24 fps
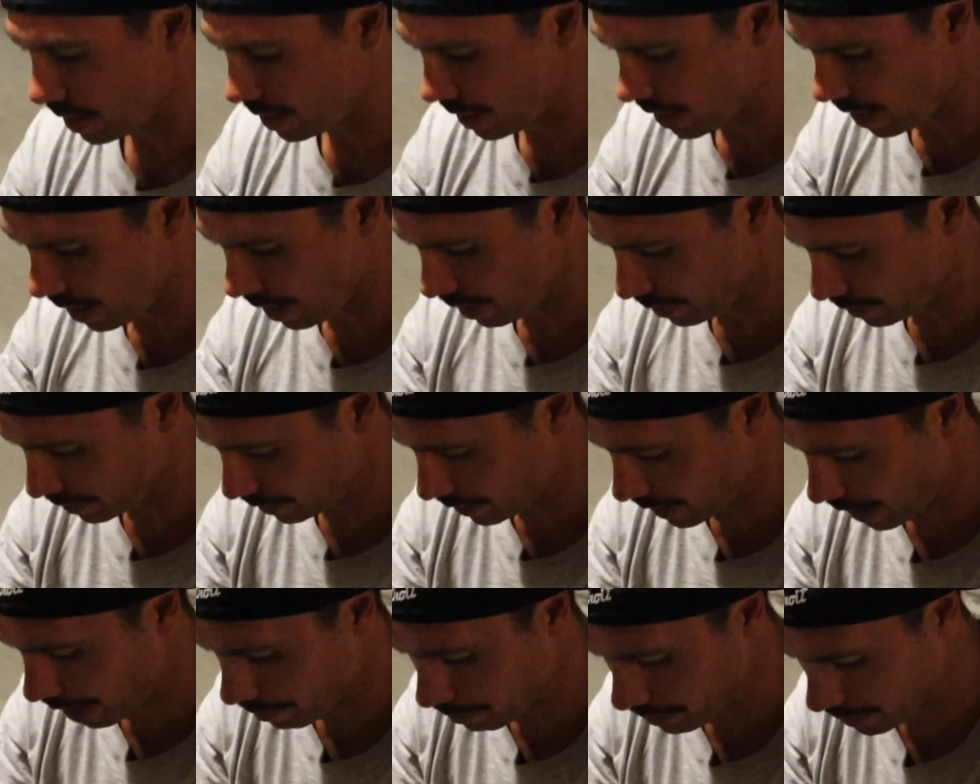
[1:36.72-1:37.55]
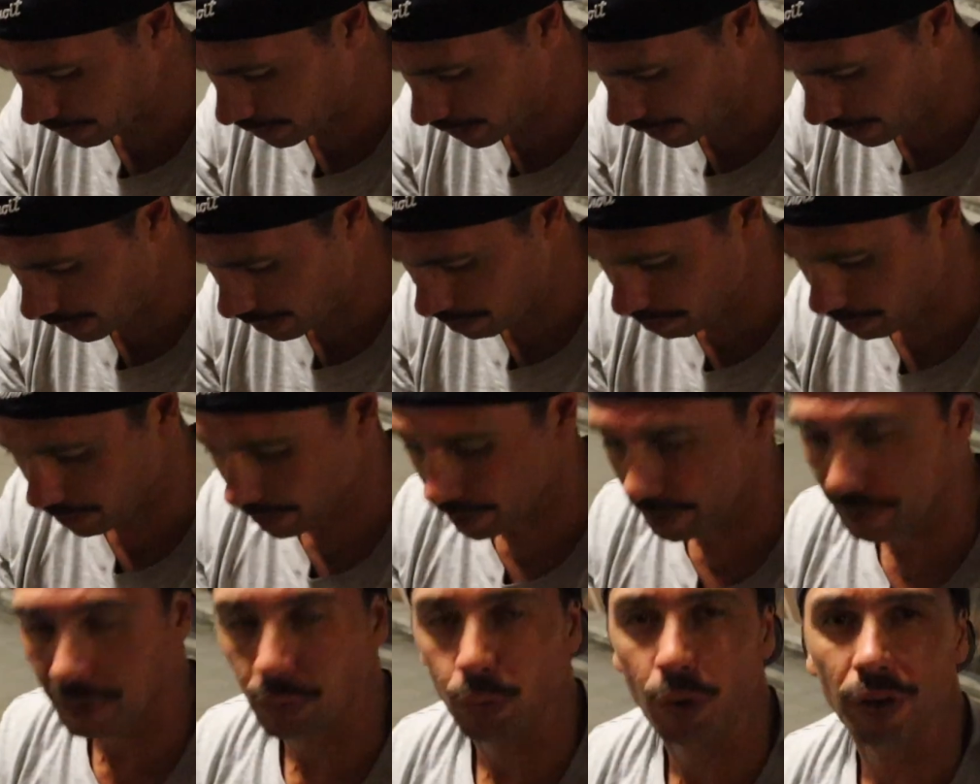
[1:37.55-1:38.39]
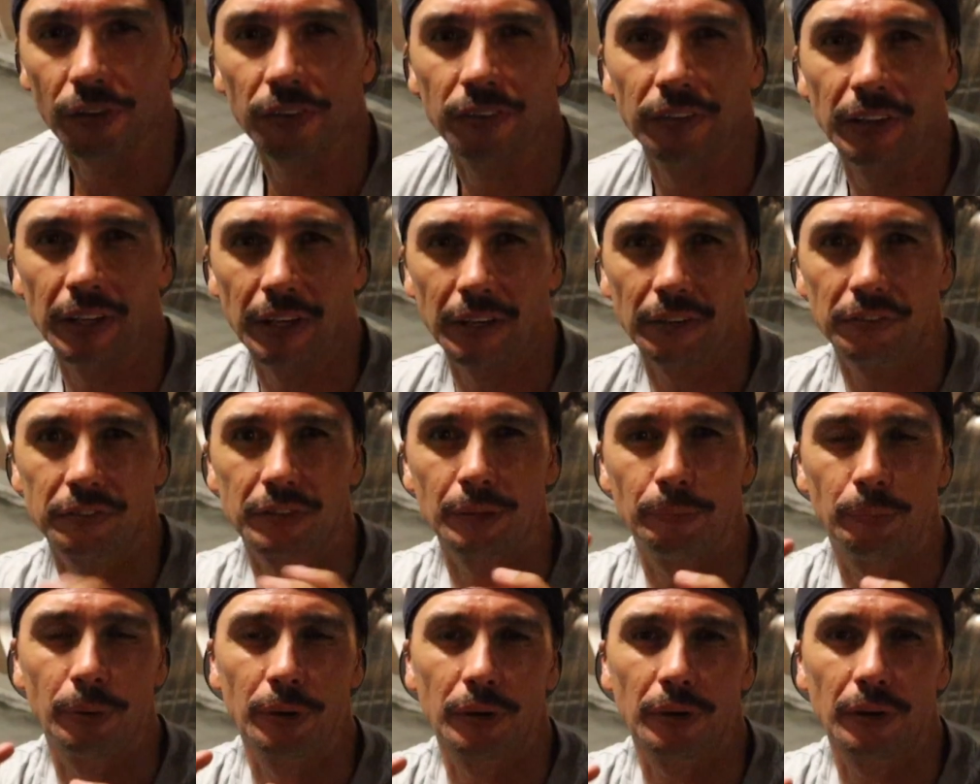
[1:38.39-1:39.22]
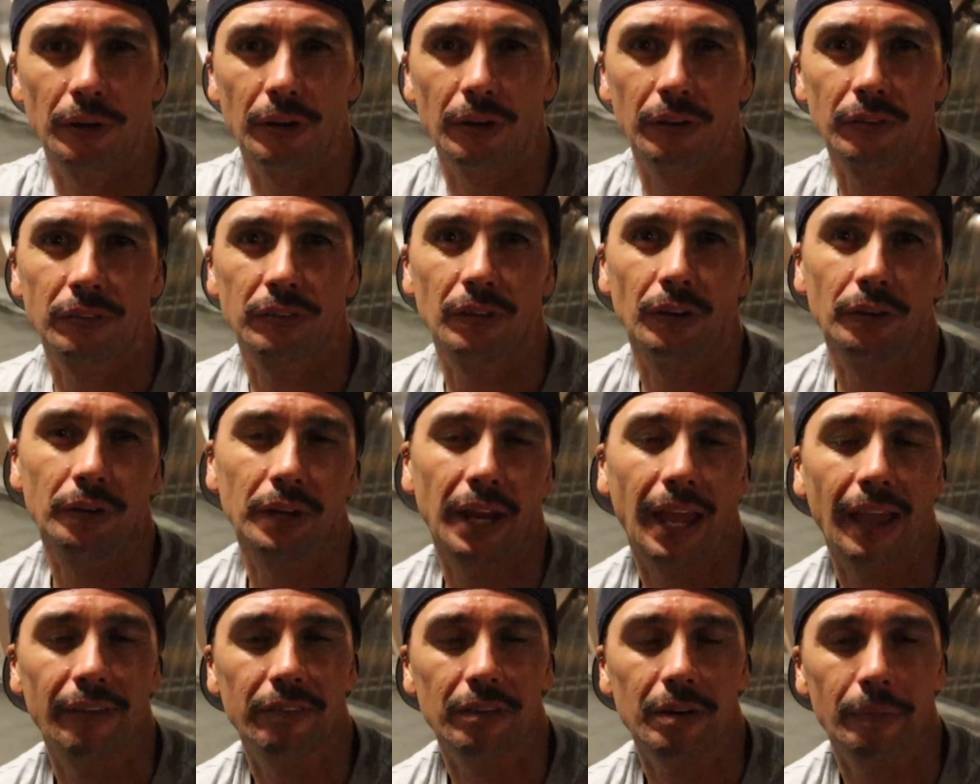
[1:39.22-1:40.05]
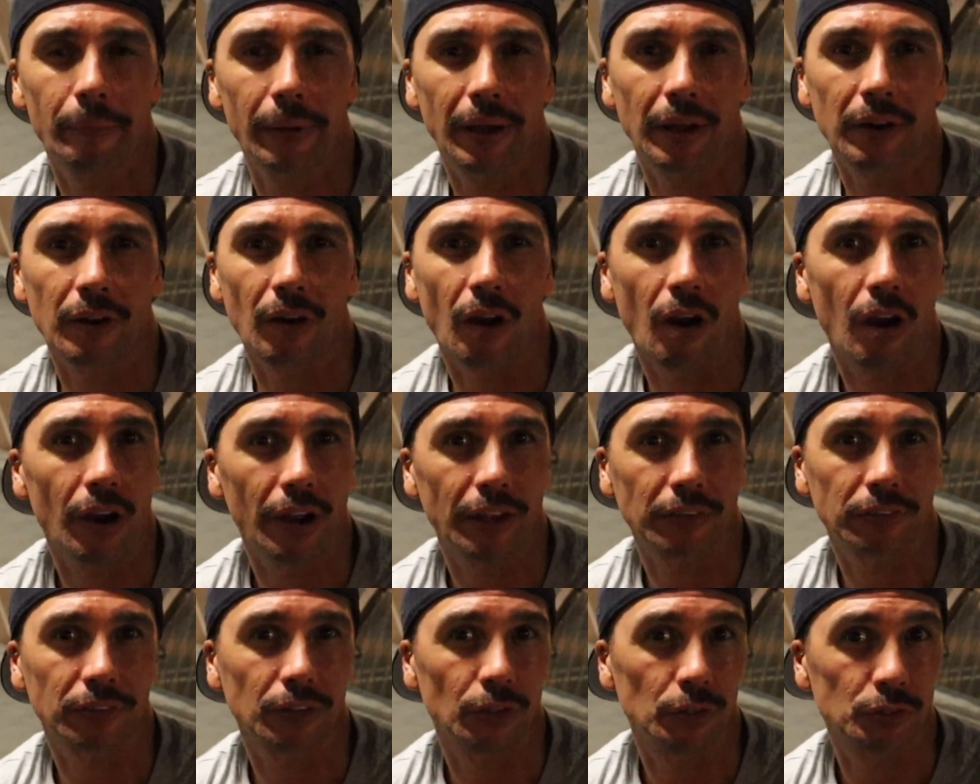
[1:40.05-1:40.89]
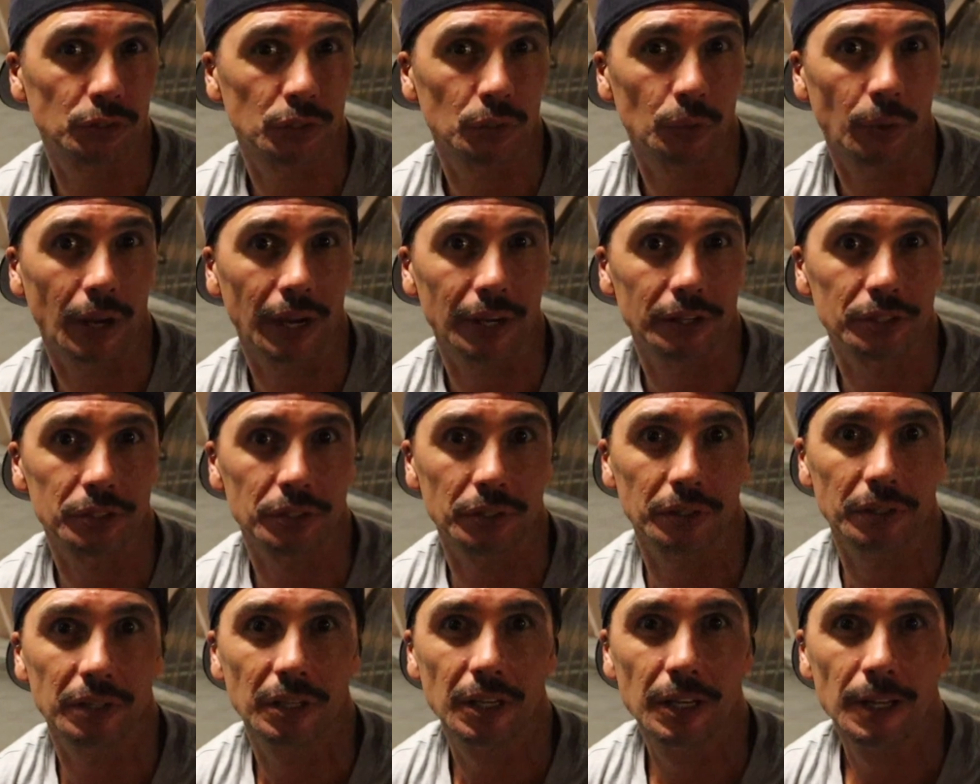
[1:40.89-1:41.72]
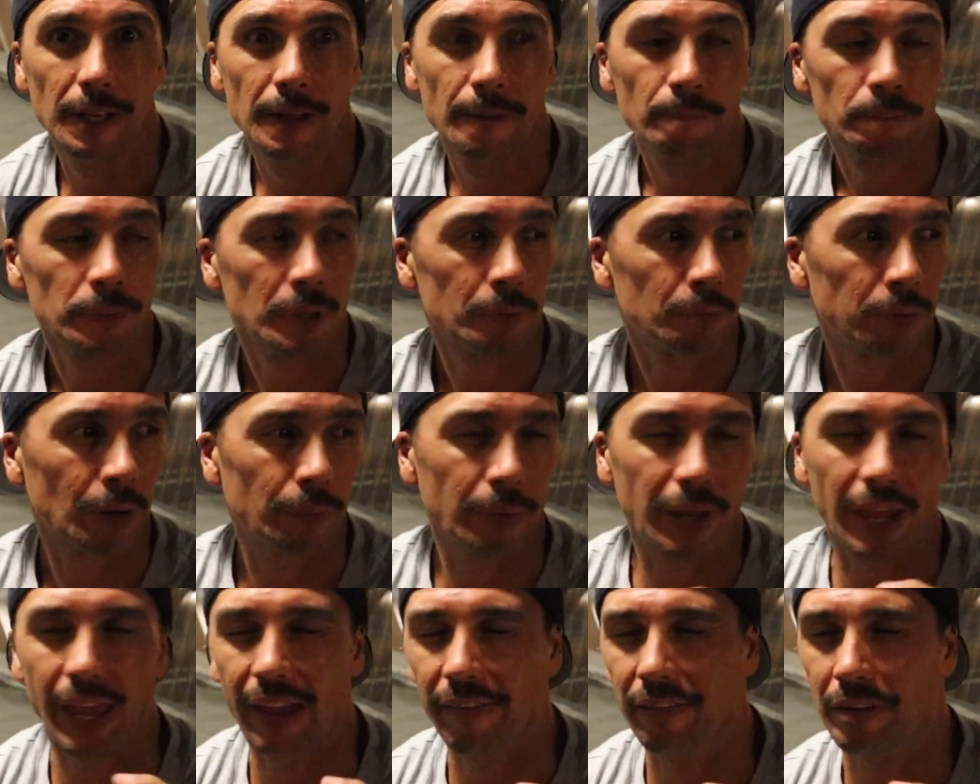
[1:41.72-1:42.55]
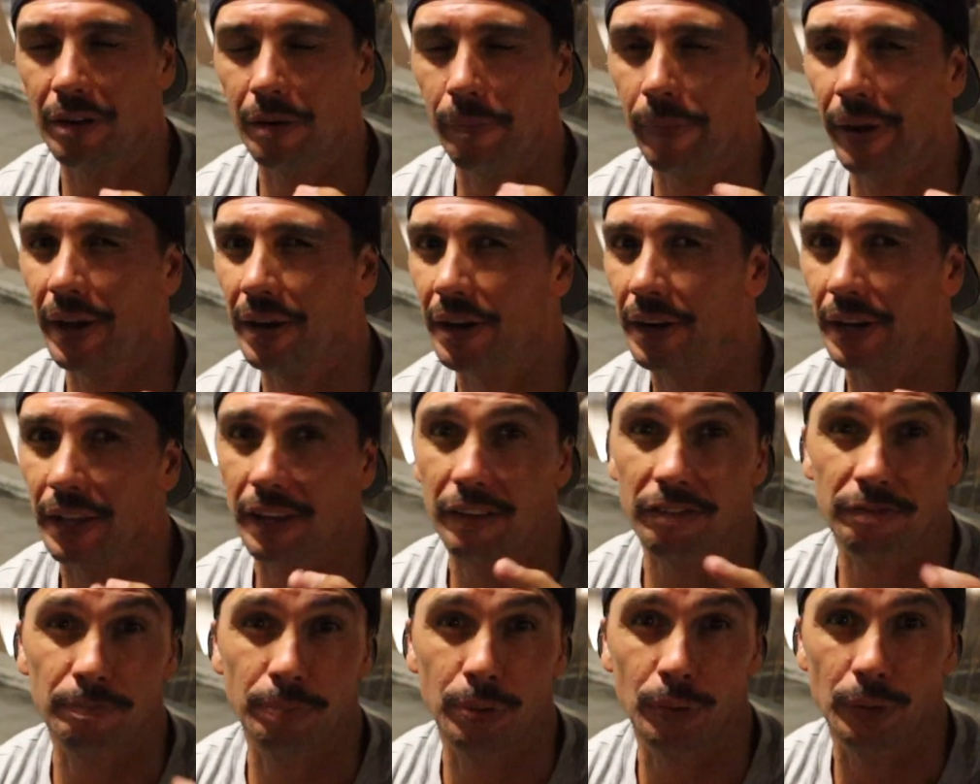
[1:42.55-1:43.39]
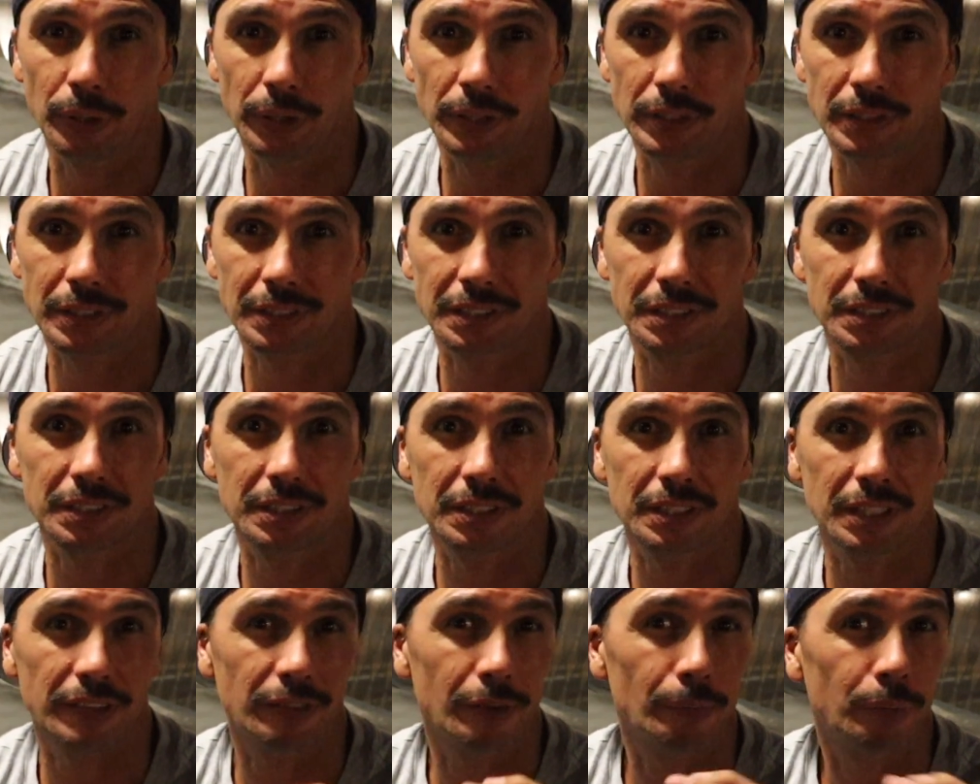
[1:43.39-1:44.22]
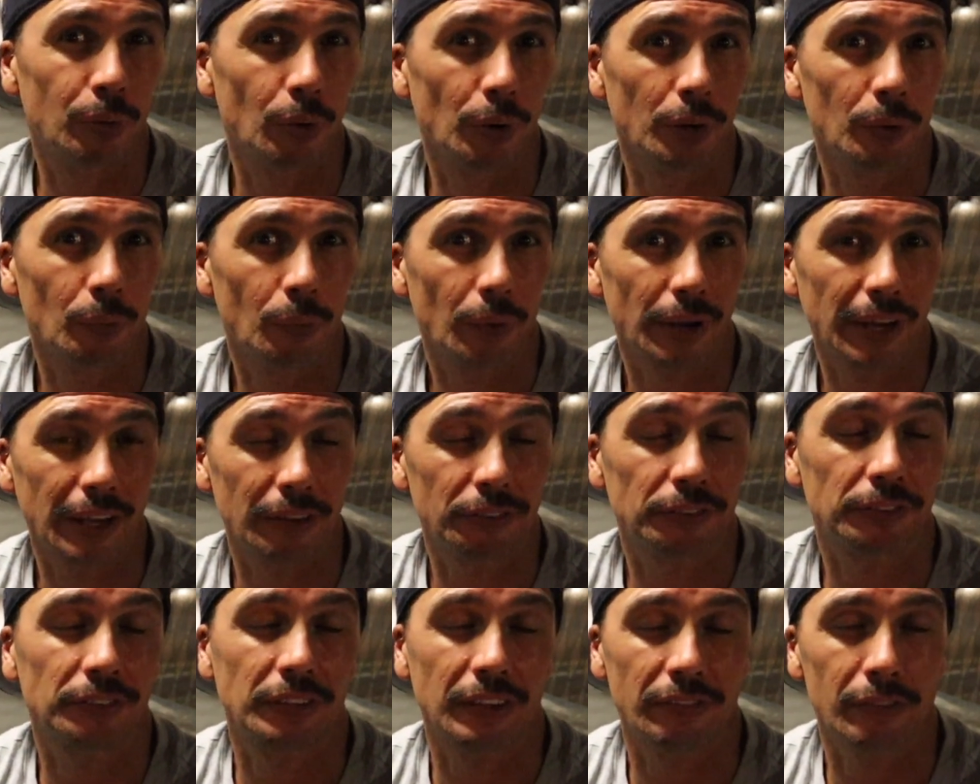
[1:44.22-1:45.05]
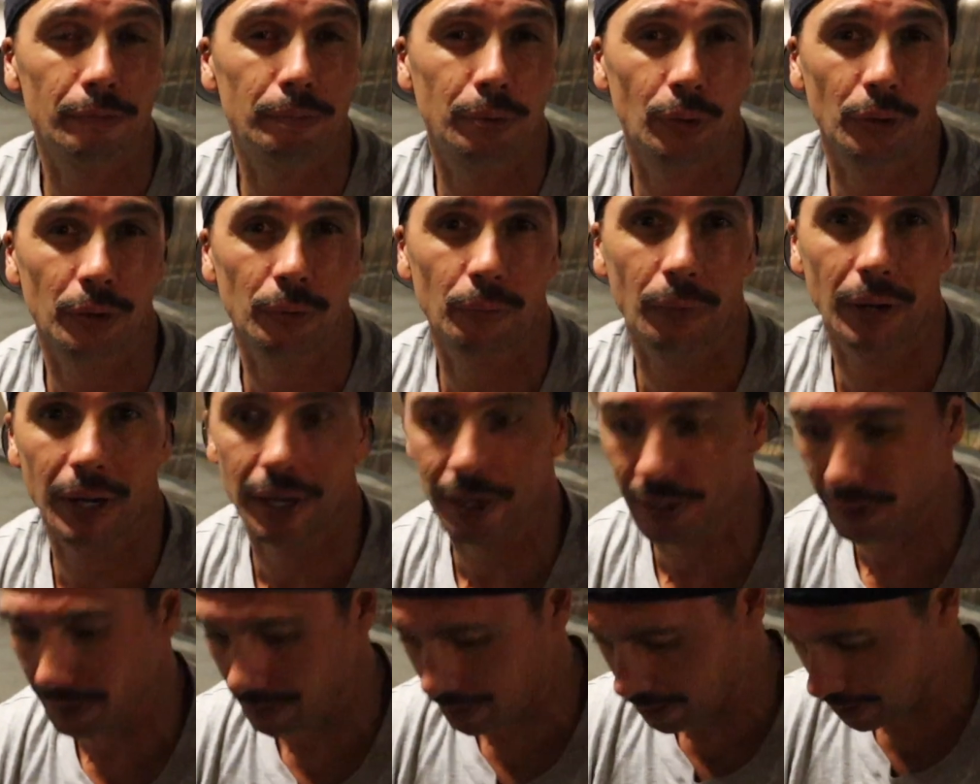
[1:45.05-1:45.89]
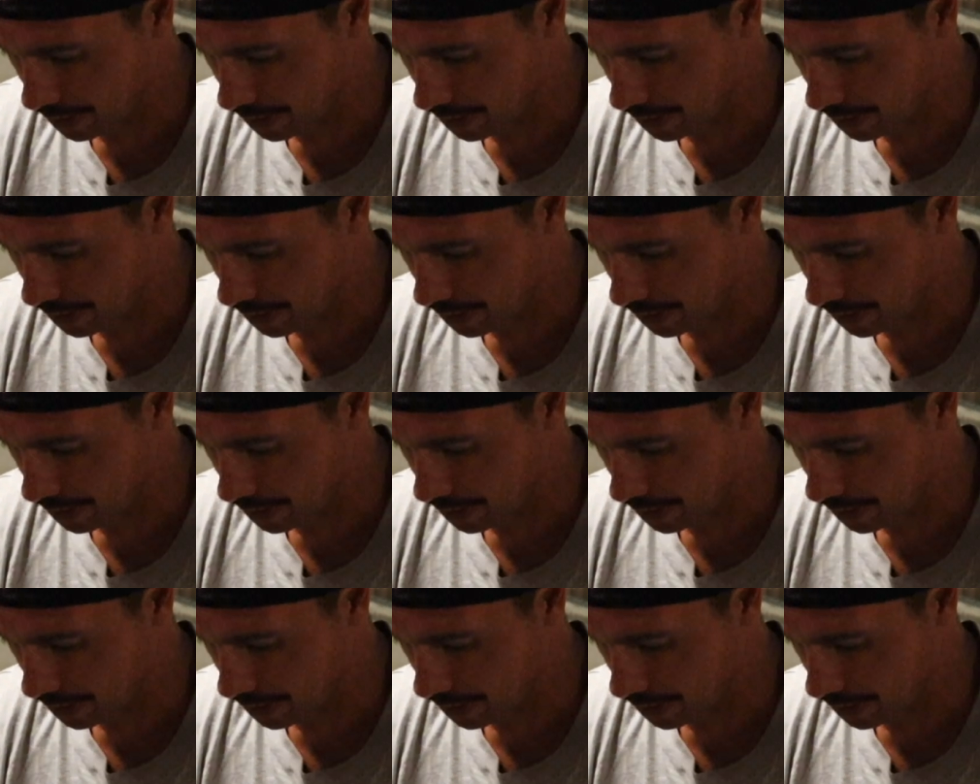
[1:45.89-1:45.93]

yeah, just the aim of the game is what settings to put it on. So I'm going to have it at about an ISO 200, probably have it at about an f7.1.